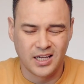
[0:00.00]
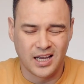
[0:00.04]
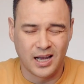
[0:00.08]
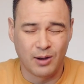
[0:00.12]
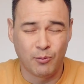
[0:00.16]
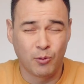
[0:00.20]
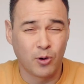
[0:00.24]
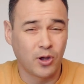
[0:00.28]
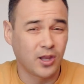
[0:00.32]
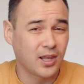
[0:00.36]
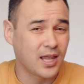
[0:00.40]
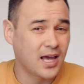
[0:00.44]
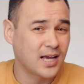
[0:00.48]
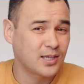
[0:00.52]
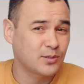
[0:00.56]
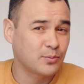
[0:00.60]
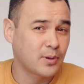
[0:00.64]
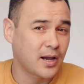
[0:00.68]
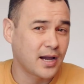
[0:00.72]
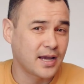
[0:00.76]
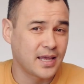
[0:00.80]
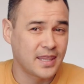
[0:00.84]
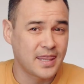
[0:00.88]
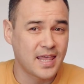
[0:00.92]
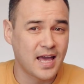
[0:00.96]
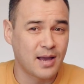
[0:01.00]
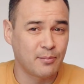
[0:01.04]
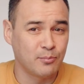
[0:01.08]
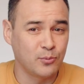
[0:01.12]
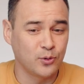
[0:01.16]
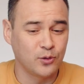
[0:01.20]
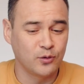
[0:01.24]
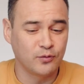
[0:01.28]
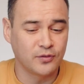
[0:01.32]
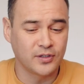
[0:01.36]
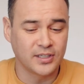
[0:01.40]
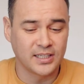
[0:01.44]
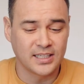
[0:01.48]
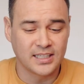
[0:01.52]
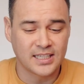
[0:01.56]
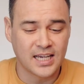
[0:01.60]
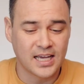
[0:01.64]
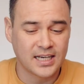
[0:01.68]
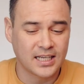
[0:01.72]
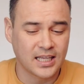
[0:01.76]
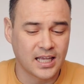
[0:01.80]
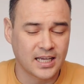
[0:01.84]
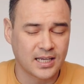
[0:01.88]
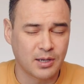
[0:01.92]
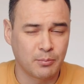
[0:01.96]
And what I liked about it in that movie, he
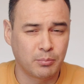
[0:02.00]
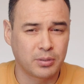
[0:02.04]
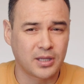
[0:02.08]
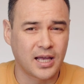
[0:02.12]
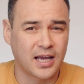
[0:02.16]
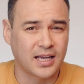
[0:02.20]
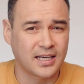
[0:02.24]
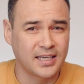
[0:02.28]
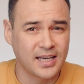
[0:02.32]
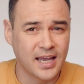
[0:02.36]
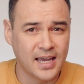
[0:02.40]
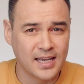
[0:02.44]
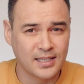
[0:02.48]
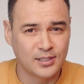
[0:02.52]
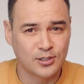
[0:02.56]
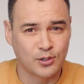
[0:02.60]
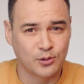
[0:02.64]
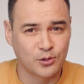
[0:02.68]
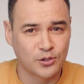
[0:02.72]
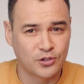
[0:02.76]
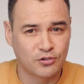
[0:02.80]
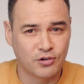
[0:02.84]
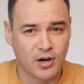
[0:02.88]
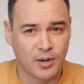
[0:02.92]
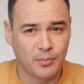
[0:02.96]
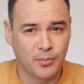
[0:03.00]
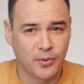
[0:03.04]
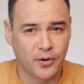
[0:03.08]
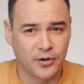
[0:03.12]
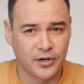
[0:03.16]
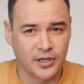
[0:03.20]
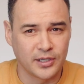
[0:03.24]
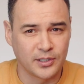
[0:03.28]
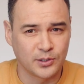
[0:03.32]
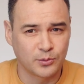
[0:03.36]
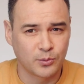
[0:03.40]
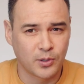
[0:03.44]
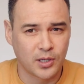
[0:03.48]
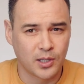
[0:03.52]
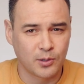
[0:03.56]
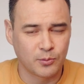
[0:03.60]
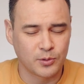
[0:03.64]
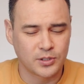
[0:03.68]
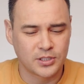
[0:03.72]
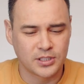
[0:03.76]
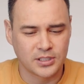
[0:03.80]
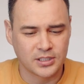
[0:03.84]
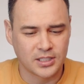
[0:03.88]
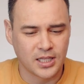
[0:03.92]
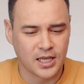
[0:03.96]
had like a black NATO strap on it as well,
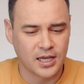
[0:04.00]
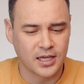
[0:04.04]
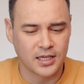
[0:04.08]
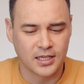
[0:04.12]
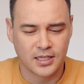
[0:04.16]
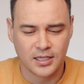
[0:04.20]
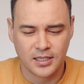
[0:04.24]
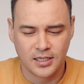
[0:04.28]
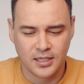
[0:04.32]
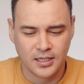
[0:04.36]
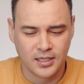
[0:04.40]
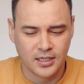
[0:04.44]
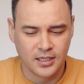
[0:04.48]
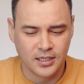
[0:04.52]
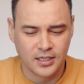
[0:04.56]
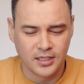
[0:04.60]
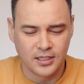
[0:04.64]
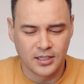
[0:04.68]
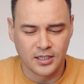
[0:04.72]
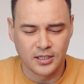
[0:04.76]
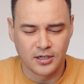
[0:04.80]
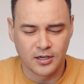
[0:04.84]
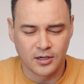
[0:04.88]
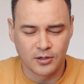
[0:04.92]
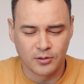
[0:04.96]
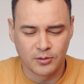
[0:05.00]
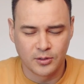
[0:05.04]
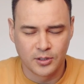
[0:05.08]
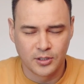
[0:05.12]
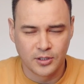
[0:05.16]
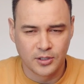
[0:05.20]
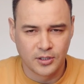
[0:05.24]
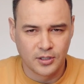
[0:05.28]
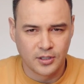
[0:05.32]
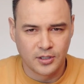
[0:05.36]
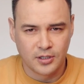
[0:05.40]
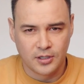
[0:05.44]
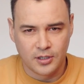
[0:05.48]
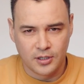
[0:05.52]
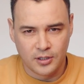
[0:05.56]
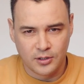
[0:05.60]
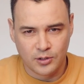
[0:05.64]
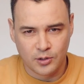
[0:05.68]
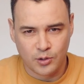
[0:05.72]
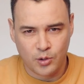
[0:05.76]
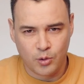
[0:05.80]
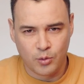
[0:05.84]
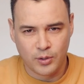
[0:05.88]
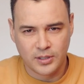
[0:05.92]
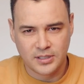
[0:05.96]
which is like, you know,
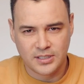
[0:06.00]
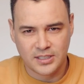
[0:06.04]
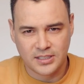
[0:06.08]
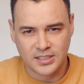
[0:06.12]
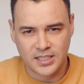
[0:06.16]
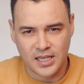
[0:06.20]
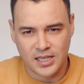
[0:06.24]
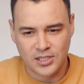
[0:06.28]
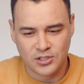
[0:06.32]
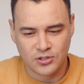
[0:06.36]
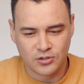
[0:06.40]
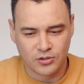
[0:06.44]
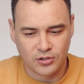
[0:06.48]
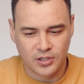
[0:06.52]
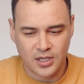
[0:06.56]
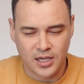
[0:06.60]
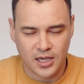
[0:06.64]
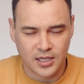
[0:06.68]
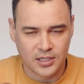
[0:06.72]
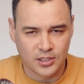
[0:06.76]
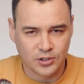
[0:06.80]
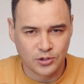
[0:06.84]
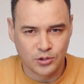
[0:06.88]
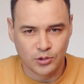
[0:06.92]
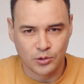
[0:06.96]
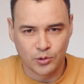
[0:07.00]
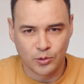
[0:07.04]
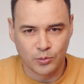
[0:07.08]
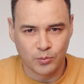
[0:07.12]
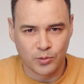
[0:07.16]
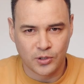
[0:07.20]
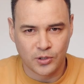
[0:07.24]
the quintessential kind of tool